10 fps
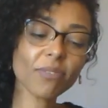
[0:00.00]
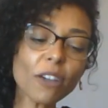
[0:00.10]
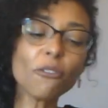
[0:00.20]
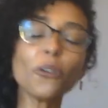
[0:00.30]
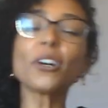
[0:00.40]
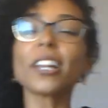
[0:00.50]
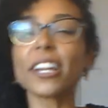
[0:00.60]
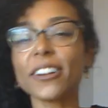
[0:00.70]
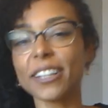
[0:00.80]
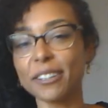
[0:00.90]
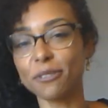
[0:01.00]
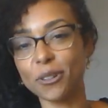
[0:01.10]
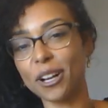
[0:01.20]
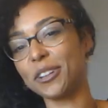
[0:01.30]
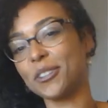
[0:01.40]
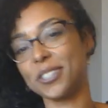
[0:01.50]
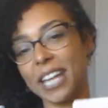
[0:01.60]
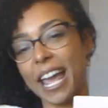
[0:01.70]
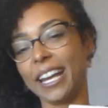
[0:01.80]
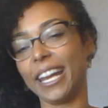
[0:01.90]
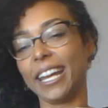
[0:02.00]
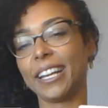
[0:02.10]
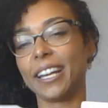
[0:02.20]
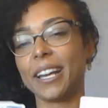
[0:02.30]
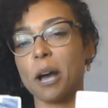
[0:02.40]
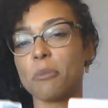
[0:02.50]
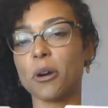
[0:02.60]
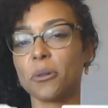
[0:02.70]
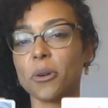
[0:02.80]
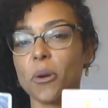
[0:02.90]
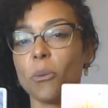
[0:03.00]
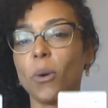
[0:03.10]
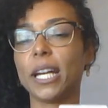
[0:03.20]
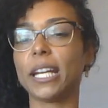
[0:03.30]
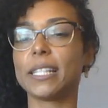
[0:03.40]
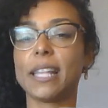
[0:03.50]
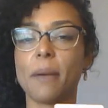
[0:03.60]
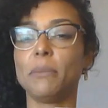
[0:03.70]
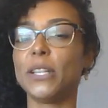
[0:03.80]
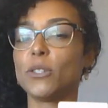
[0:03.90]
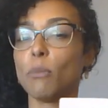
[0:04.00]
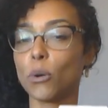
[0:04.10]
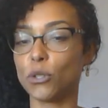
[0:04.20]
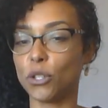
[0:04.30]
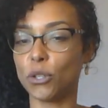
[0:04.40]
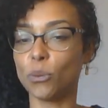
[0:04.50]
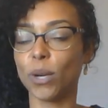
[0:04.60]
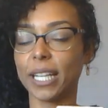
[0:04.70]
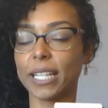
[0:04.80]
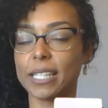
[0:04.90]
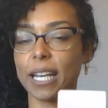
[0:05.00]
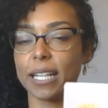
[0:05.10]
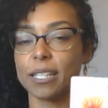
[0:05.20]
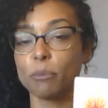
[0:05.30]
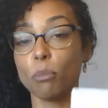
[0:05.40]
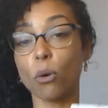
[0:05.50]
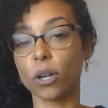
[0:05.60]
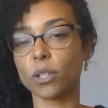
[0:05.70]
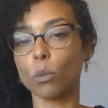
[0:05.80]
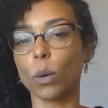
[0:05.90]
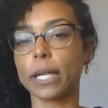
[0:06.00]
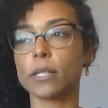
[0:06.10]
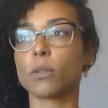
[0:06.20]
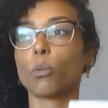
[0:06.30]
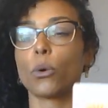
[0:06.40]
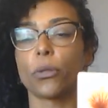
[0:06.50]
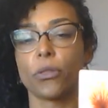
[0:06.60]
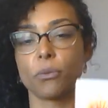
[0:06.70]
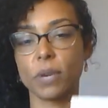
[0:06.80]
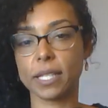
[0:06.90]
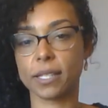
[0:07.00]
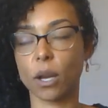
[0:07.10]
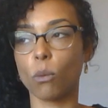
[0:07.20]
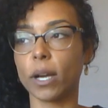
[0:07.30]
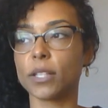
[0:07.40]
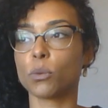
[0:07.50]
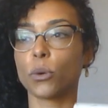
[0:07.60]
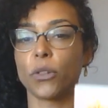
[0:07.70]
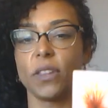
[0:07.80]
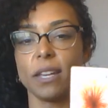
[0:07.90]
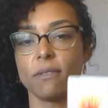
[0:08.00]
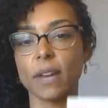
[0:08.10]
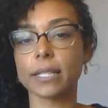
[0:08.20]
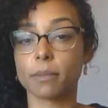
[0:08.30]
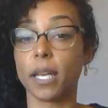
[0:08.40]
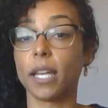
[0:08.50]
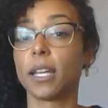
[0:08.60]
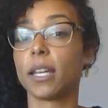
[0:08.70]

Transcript: Full clarity, full understanding about what it is that means most to you, what it is that is important, what is worth the risk, what is worth the investment,